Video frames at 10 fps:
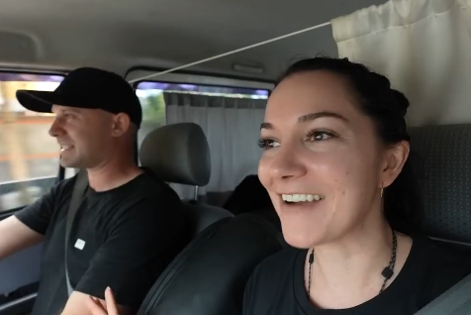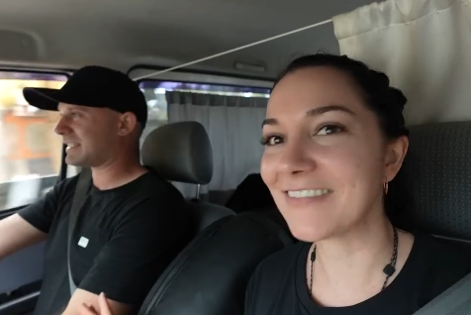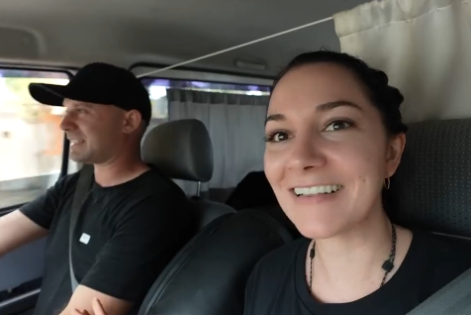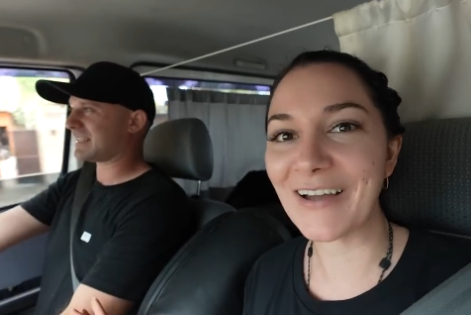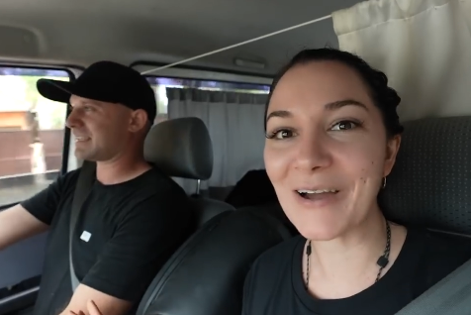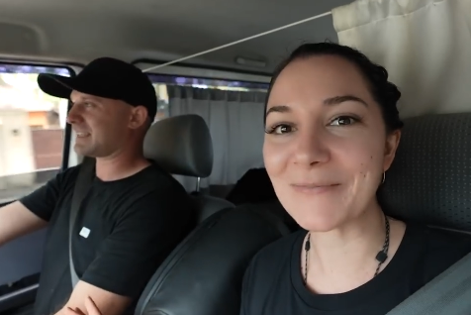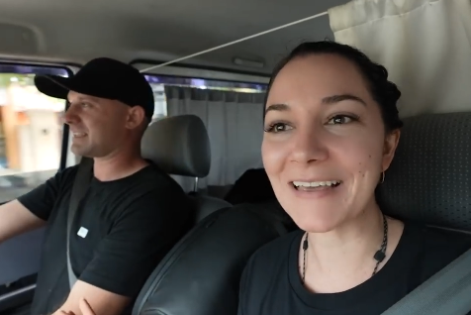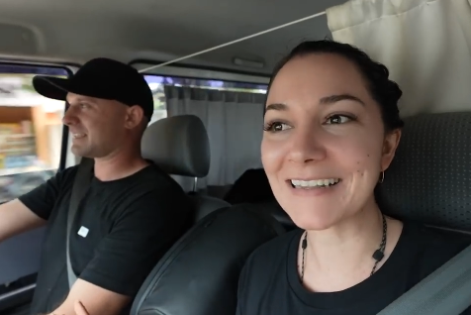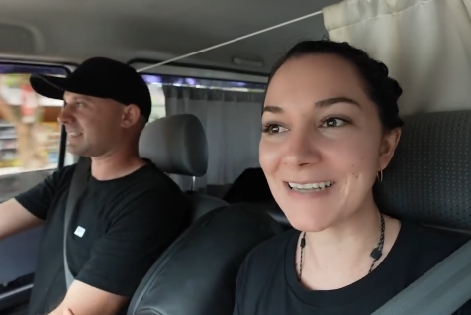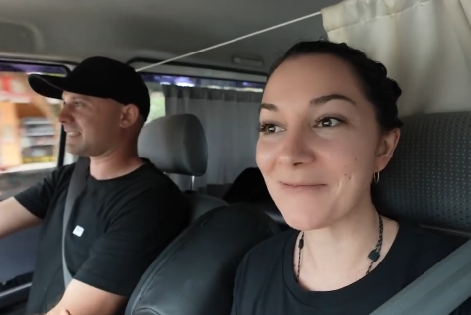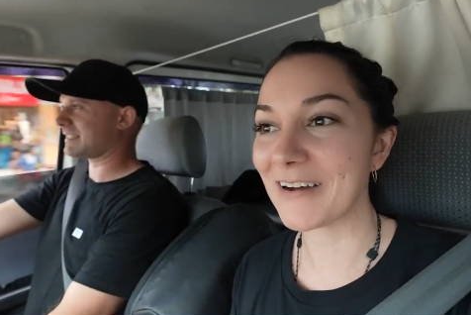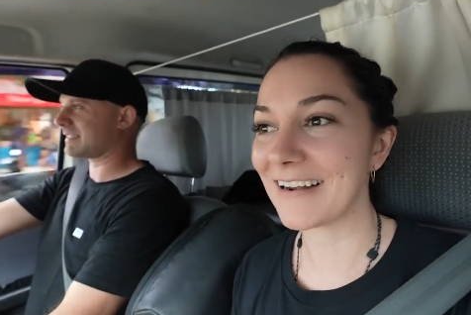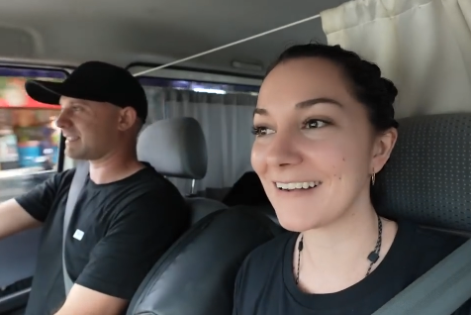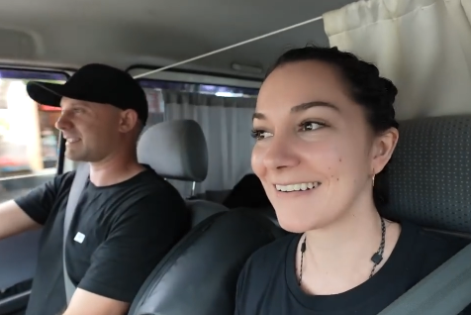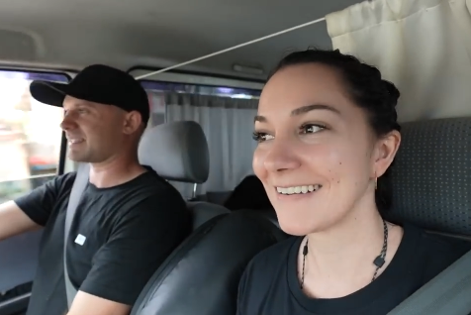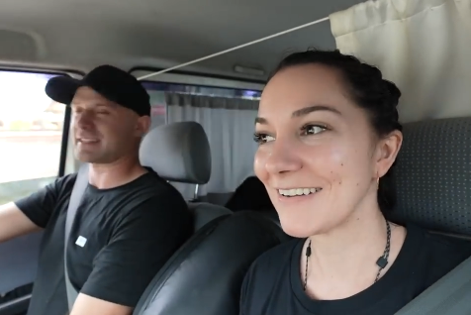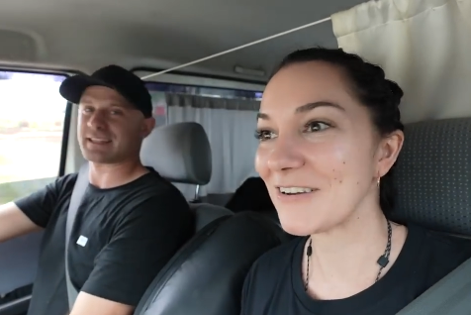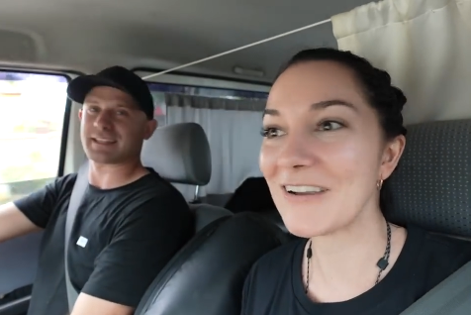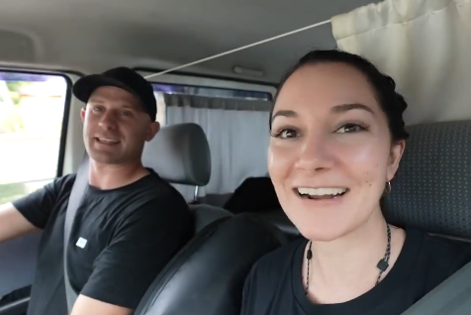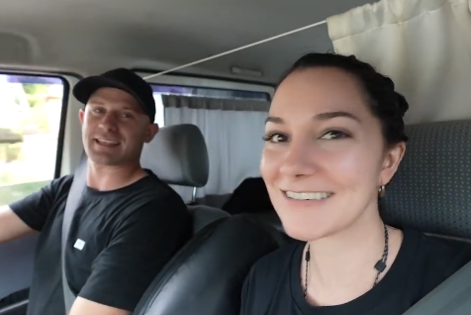Speaker 1: really hope that someone
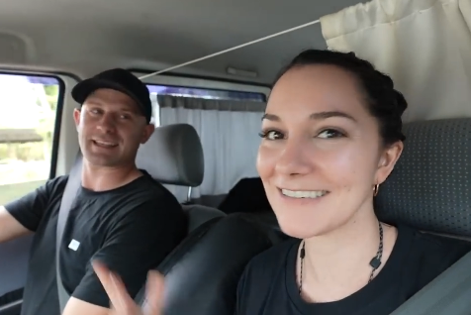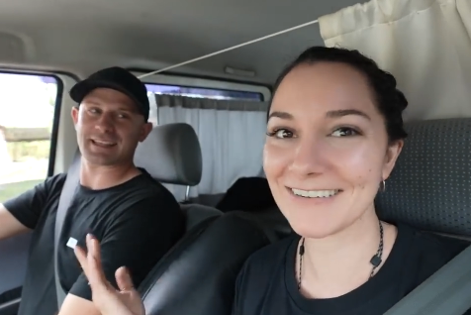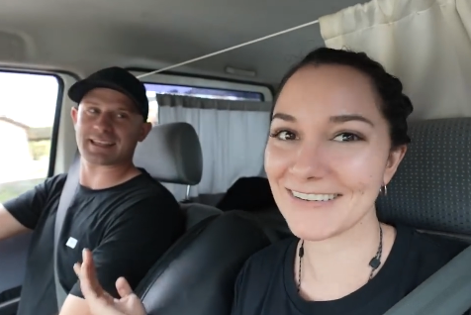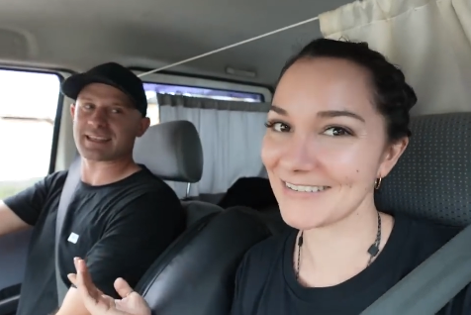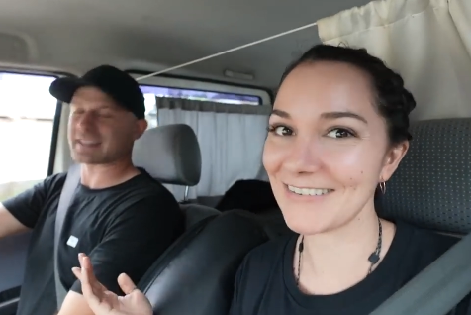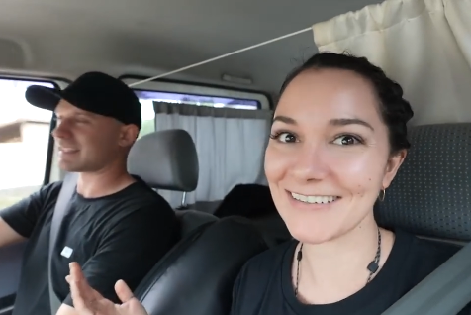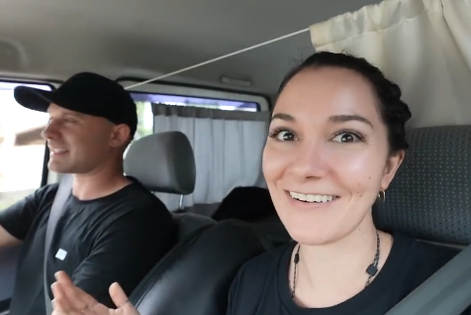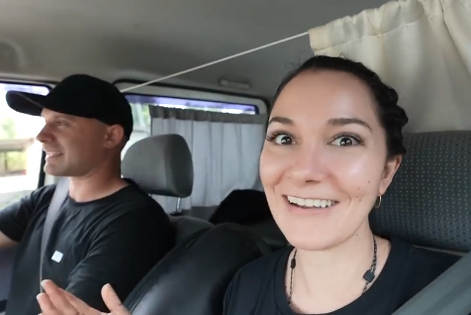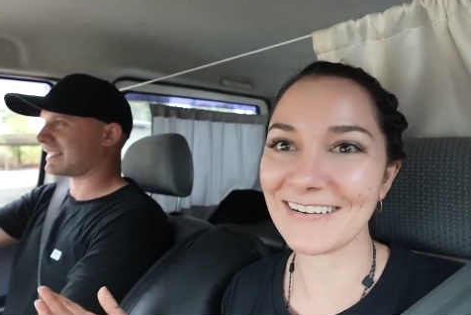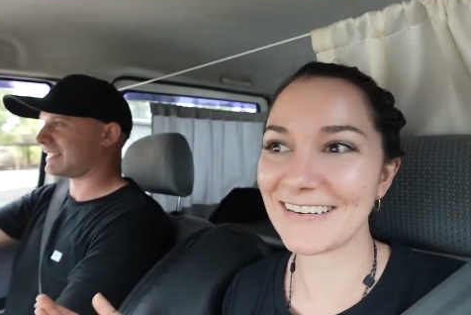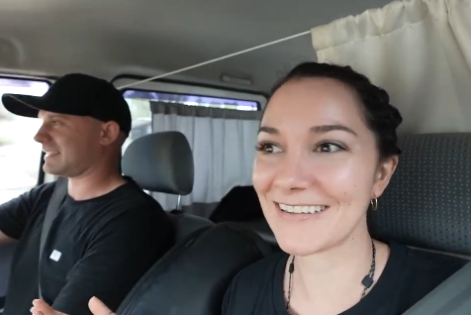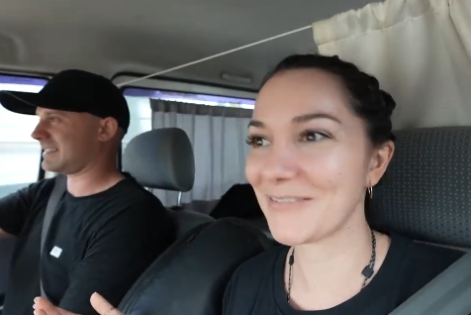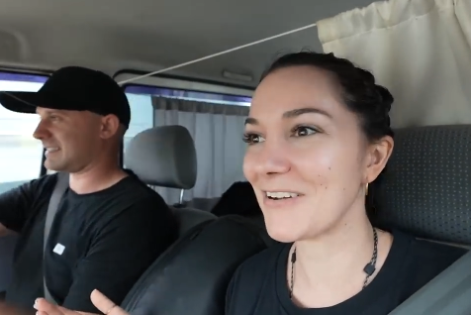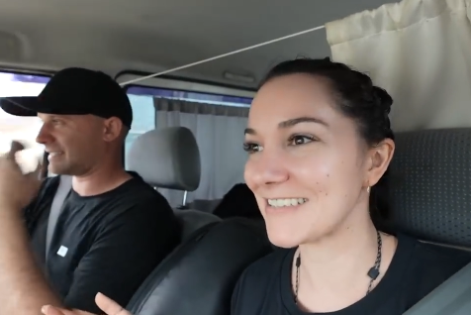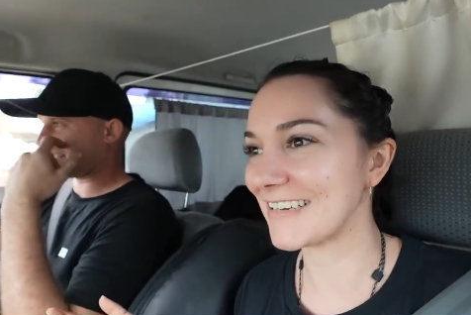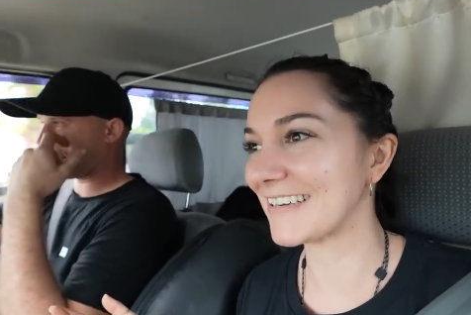who actually knows what's going on is watching